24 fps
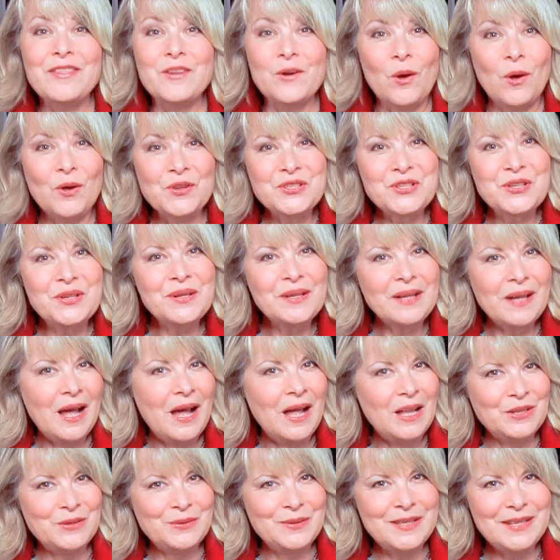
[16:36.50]
and they're also going to
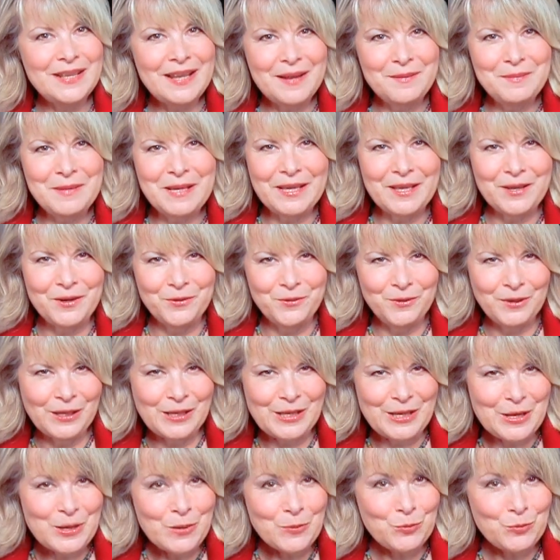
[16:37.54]
color it and make it a really